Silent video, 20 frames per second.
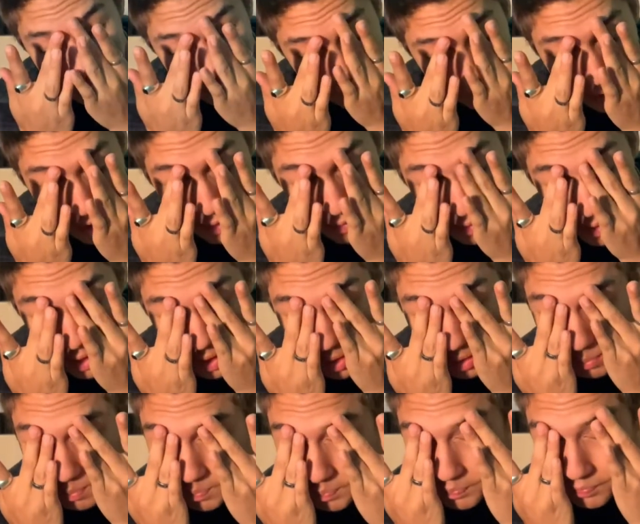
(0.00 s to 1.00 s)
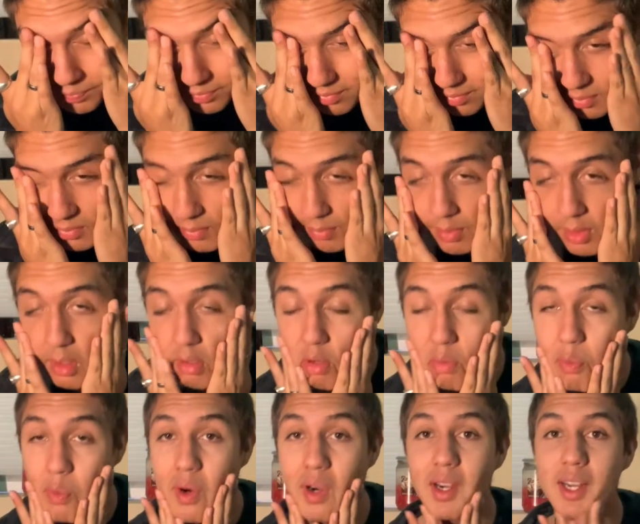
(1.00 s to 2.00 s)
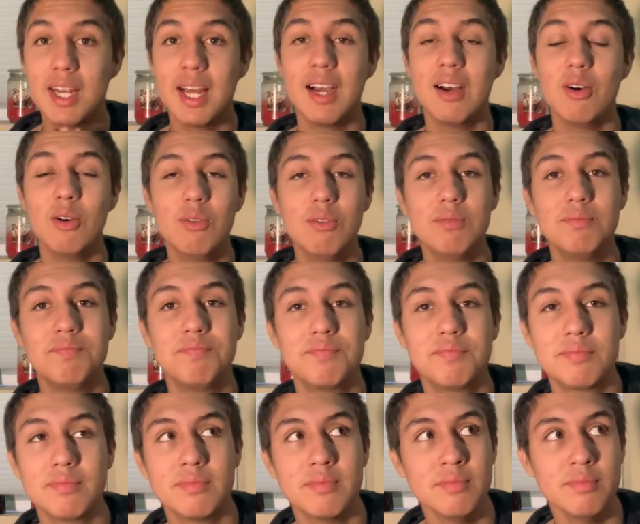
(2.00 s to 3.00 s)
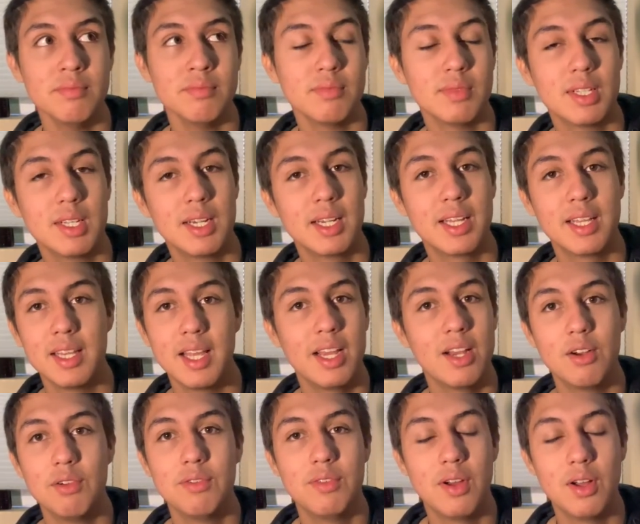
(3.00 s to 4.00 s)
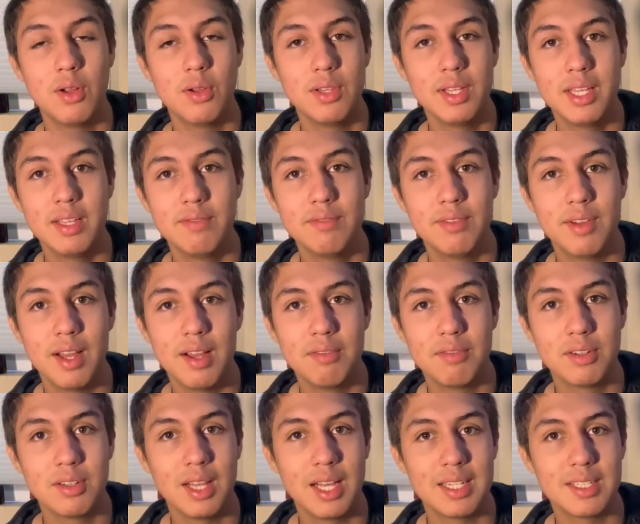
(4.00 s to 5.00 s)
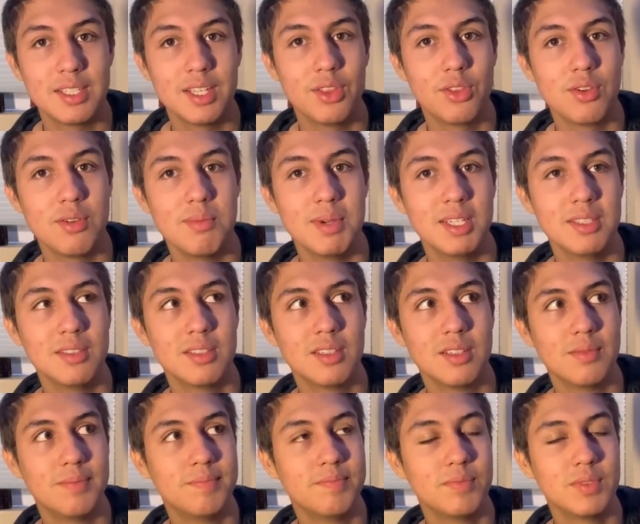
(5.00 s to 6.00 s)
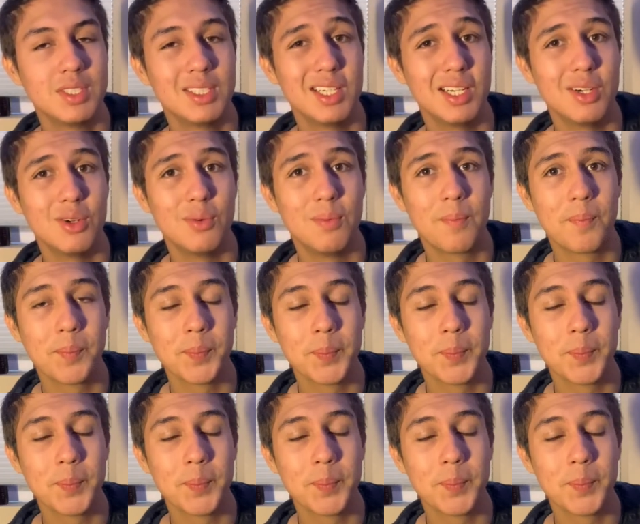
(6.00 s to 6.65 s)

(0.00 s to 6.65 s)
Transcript: have never worked out. Like, they have only ever lasted 3 months. So